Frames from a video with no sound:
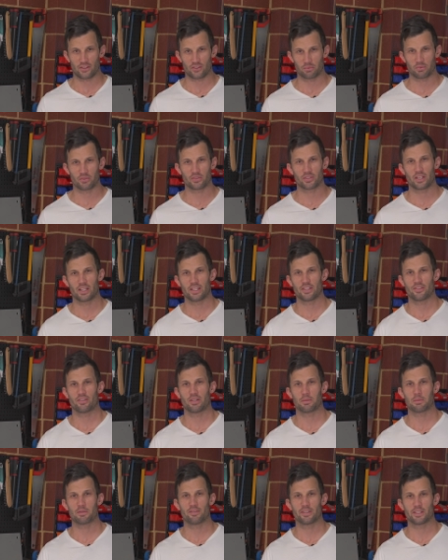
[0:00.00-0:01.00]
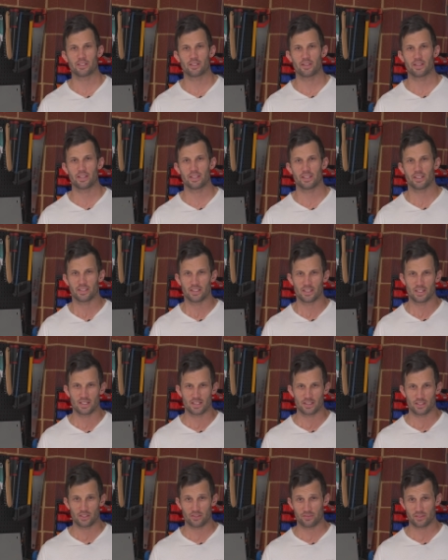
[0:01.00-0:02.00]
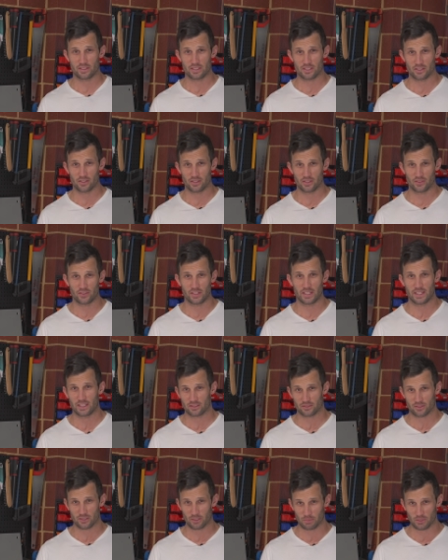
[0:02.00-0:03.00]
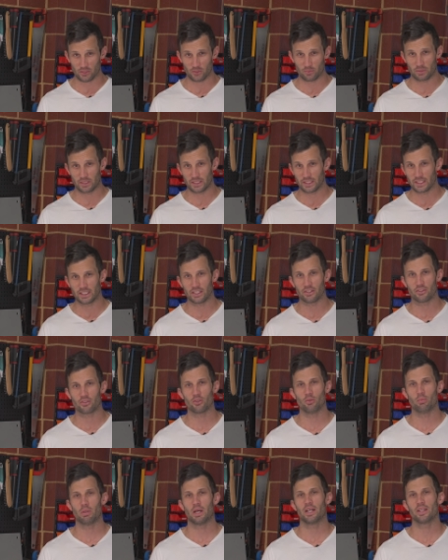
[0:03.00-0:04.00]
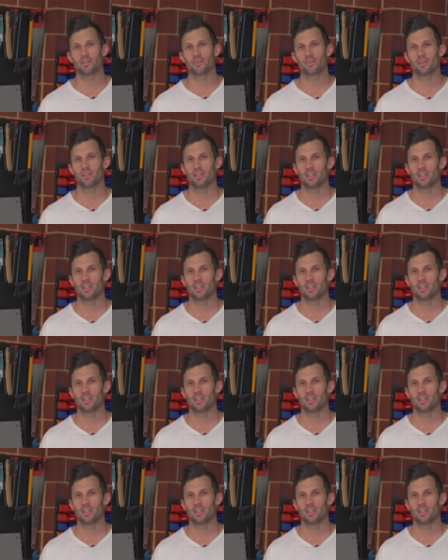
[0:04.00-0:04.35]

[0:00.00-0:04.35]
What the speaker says: so I'm just going to interrupt the video there. This video is now going to be split in two parts.